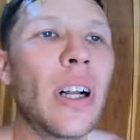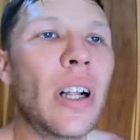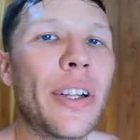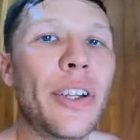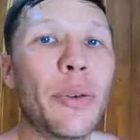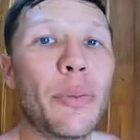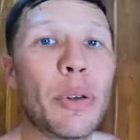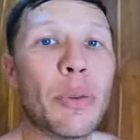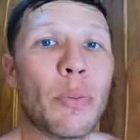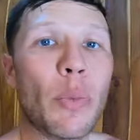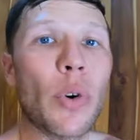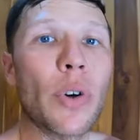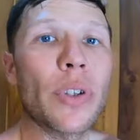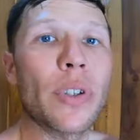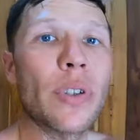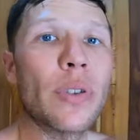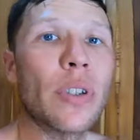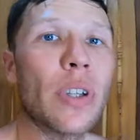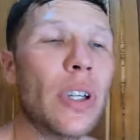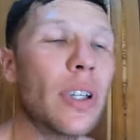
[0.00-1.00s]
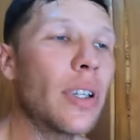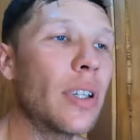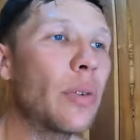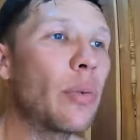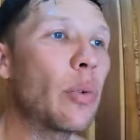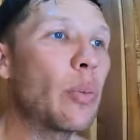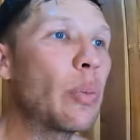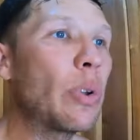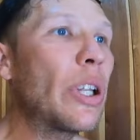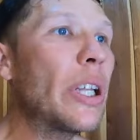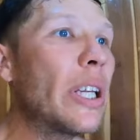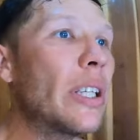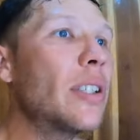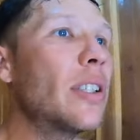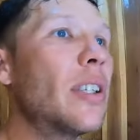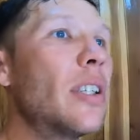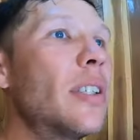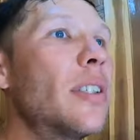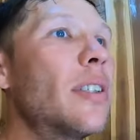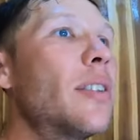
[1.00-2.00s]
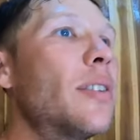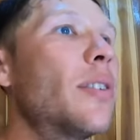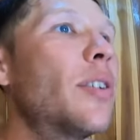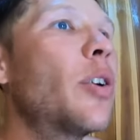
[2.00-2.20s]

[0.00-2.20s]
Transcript: a little bit more than we planned on.